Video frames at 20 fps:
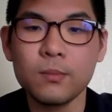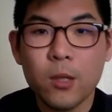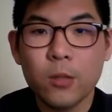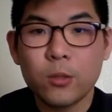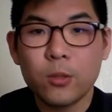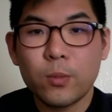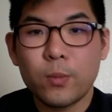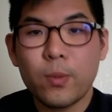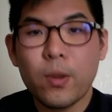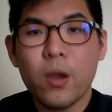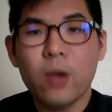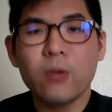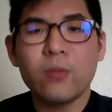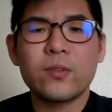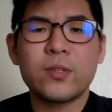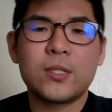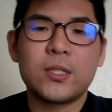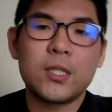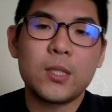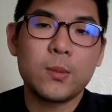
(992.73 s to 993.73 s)
So part
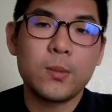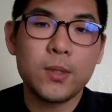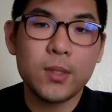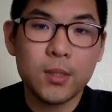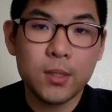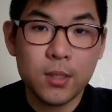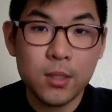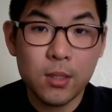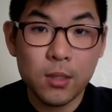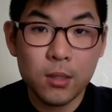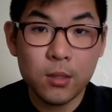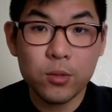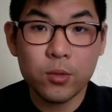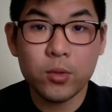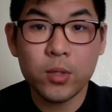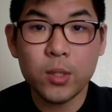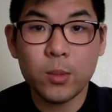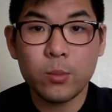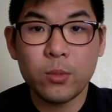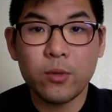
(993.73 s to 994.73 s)
of the CBT
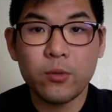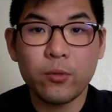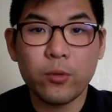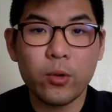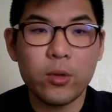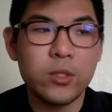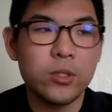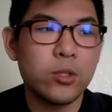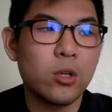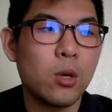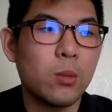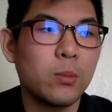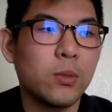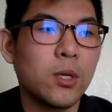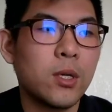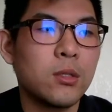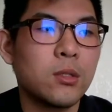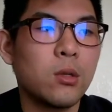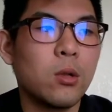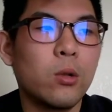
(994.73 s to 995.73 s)
treatment for
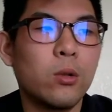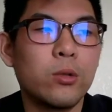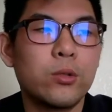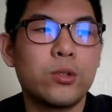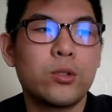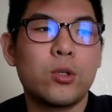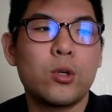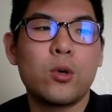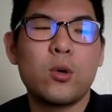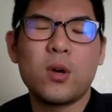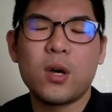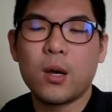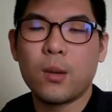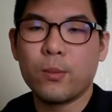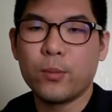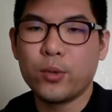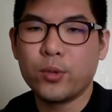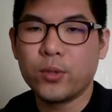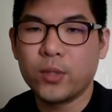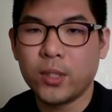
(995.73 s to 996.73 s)
insomnia is also
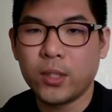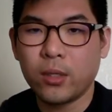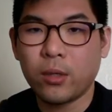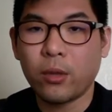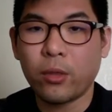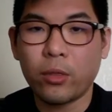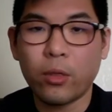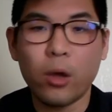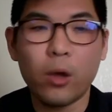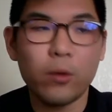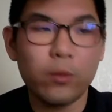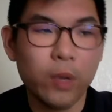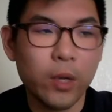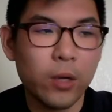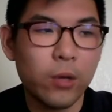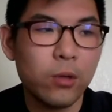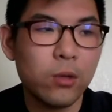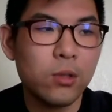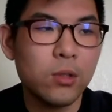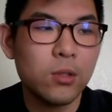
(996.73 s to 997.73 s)
um, using thought
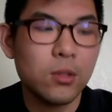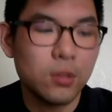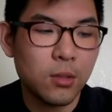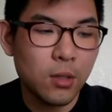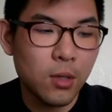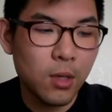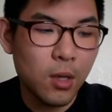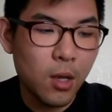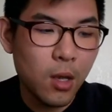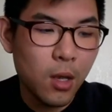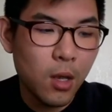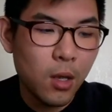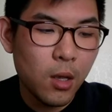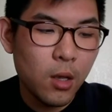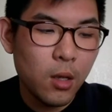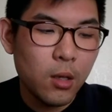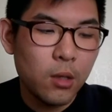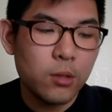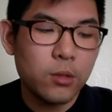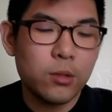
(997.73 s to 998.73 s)
records.
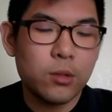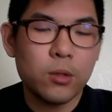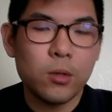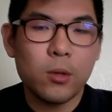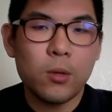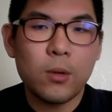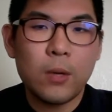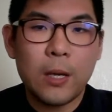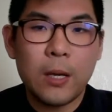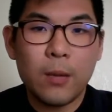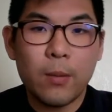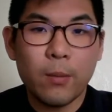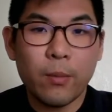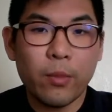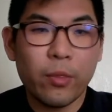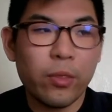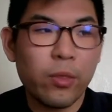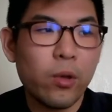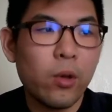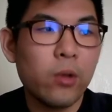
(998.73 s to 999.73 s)
So um,
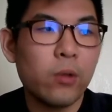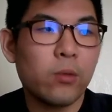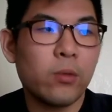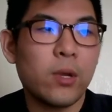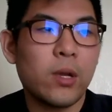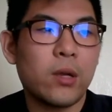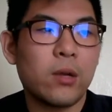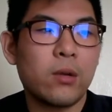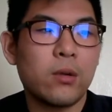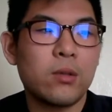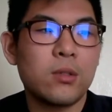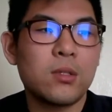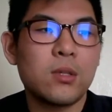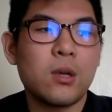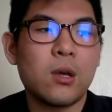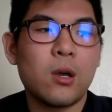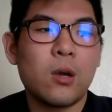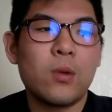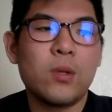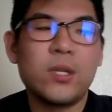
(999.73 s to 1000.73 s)
thought records
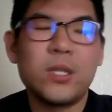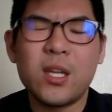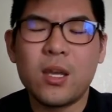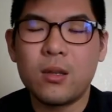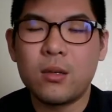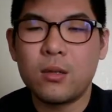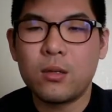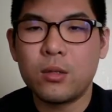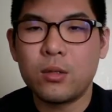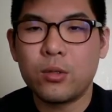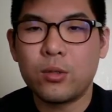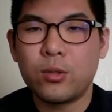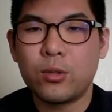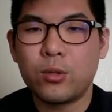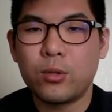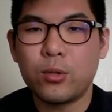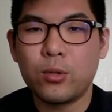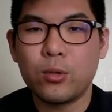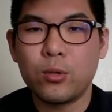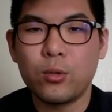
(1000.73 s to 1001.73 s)
are intended
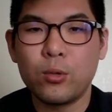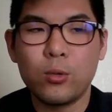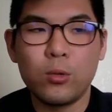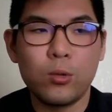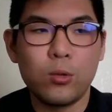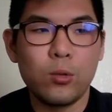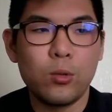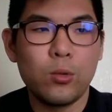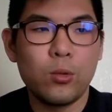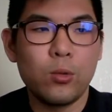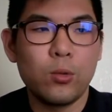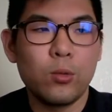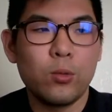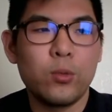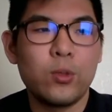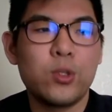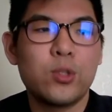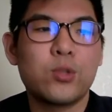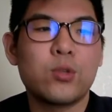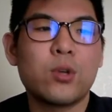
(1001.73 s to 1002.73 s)
to
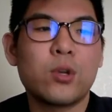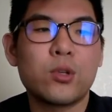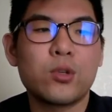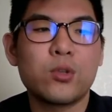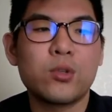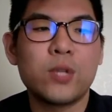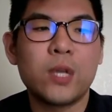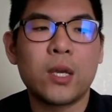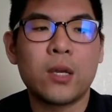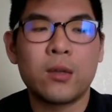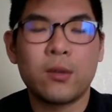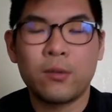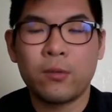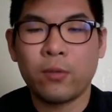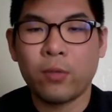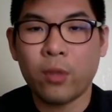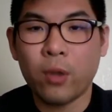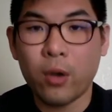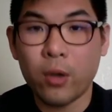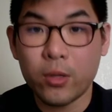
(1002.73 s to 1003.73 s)
restructure negative
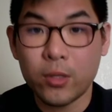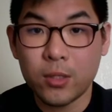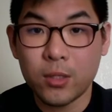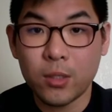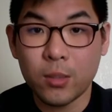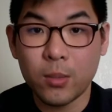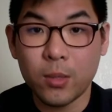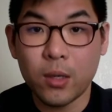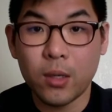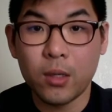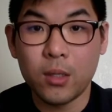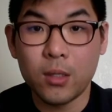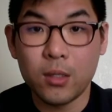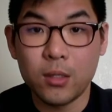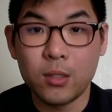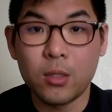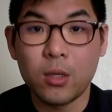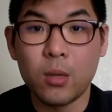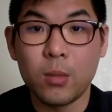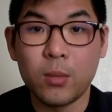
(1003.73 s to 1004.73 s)
thoughts about
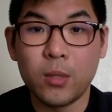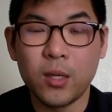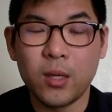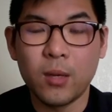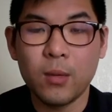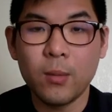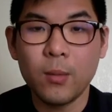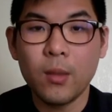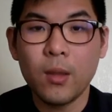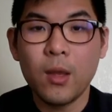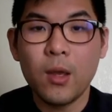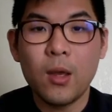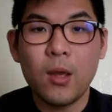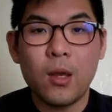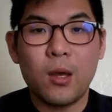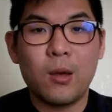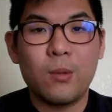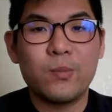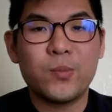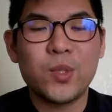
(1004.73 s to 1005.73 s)
insomnia.
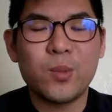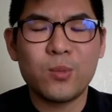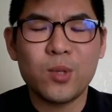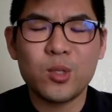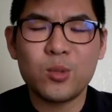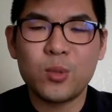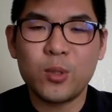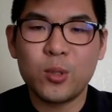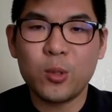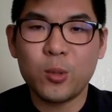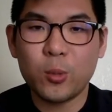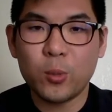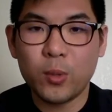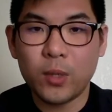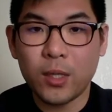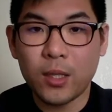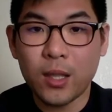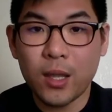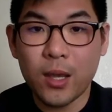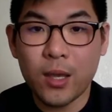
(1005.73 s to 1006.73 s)
Um, sometimes we don't
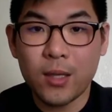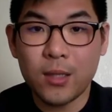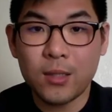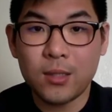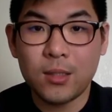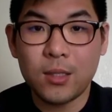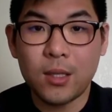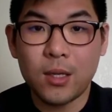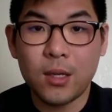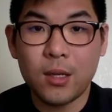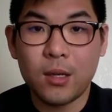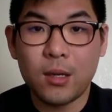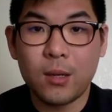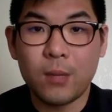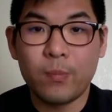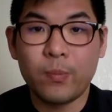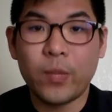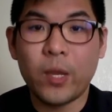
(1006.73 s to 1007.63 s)
realize that um,